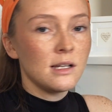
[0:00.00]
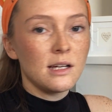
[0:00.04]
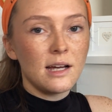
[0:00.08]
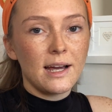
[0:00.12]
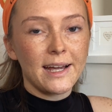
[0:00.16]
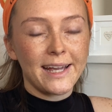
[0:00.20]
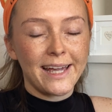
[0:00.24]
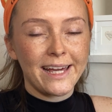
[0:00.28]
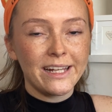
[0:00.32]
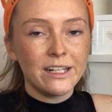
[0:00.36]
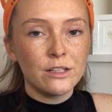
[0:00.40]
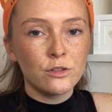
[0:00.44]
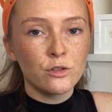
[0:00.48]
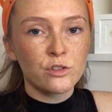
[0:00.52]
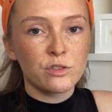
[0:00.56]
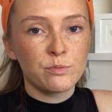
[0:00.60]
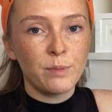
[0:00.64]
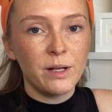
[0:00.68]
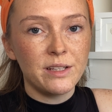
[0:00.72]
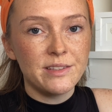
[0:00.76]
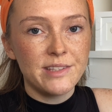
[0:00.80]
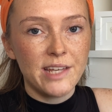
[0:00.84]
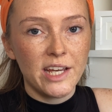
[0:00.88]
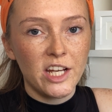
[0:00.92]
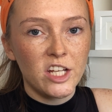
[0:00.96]
It kind of looks a bit
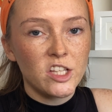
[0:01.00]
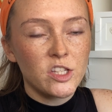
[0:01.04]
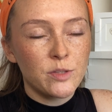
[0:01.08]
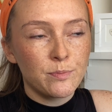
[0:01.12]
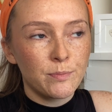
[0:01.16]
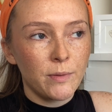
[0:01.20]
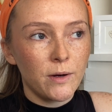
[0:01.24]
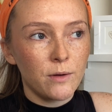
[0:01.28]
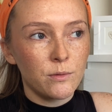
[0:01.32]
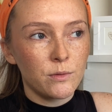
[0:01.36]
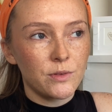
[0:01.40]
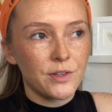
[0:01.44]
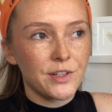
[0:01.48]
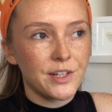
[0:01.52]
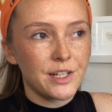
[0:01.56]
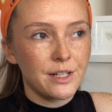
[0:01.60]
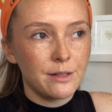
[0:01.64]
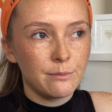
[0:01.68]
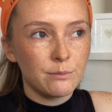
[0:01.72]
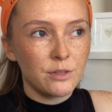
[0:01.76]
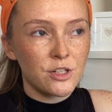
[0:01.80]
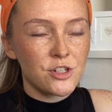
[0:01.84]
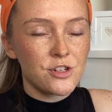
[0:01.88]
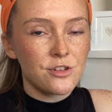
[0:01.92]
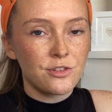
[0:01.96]
intense, but the cream
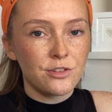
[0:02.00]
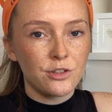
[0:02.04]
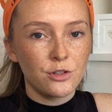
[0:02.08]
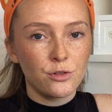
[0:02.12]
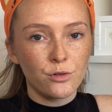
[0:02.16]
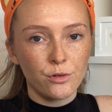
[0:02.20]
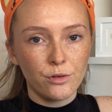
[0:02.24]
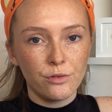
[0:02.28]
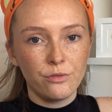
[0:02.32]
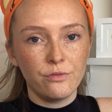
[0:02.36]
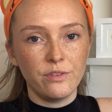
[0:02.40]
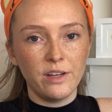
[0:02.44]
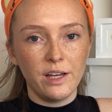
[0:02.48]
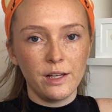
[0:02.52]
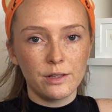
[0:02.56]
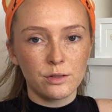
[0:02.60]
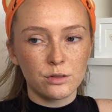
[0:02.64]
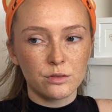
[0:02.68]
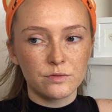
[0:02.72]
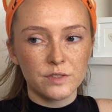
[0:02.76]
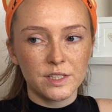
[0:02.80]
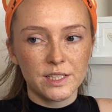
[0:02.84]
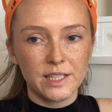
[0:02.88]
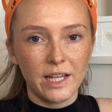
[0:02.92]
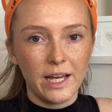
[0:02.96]
blushes, they do fade
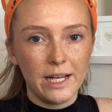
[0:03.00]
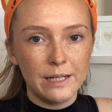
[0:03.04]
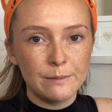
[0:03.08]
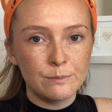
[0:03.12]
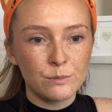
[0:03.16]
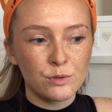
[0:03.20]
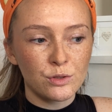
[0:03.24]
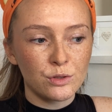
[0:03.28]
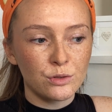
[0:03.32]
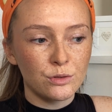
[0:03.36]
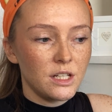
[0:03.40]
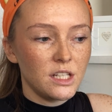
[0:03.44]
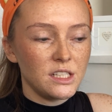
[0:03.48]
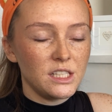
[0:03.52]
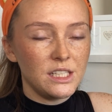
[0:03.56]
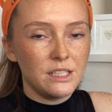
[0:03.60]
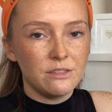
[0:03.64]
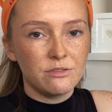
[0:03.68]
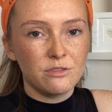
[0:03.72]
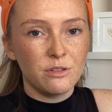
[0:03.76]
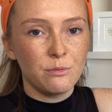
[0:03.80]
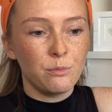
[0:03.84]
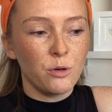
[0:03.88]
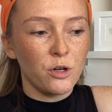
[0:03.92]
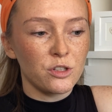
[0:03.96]
over time, so
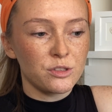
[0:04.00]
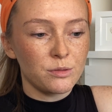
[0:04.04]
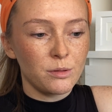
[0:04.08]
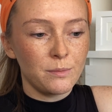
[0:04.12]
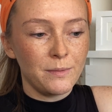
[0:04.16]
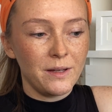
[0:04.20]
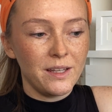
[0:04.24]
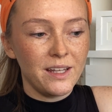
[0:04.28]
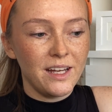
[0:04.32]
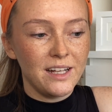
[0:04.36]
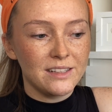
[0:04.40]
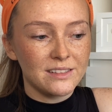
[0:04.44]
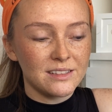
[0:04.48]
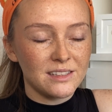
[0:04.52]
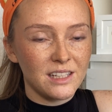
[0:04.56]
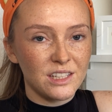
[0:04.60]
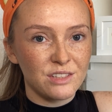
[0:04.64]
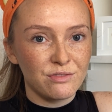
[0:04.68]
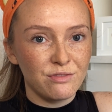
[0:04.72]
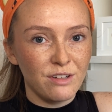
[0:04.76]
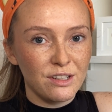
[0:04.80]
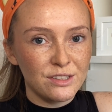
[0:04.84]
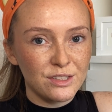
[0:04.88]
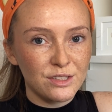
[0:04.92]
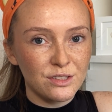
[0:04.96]
even possibly by the end of this
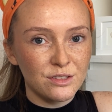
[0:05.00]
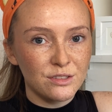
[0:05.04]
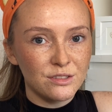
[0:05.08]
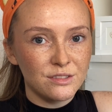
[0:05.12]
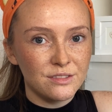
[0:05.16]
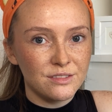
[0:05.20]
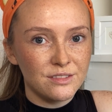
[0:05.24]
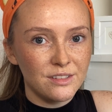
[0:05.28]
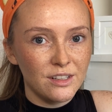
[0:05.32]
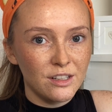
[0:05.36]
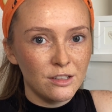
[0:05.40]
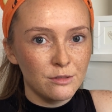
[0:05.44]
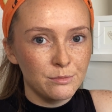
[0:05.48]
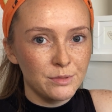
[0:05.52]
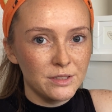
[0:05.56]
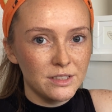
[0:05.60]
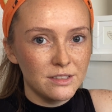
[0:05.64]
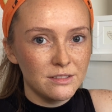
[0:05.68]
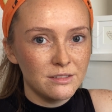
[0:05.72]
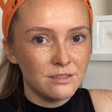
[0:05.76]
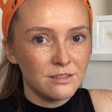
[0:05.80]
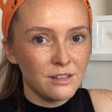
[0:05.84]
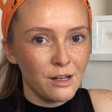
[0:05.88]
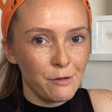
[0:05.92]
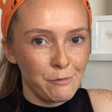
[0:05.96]
video, it'll be
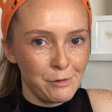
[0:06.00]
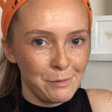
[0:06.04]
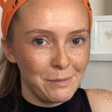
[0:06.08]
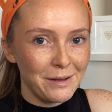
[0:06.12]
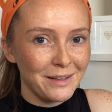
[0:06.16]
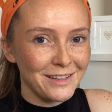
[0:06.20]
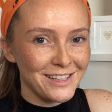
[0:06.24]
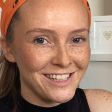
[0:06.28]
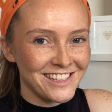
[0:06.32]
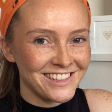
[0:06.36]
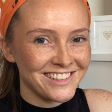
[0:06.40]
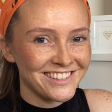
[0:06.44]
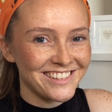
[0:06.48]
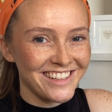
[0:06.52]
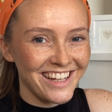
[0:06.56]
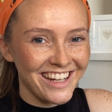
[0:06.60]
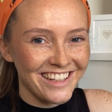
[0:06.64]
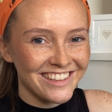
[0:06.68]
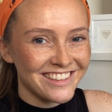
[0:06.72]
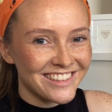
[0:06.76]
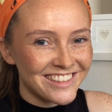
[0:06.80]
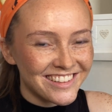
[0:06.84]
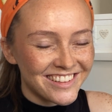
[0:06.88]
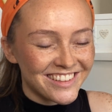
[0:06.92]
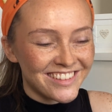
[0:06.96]
a wee bit less
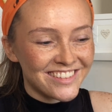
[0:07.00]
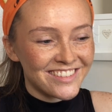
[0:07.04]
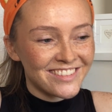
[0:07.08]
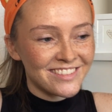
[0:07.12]
intense.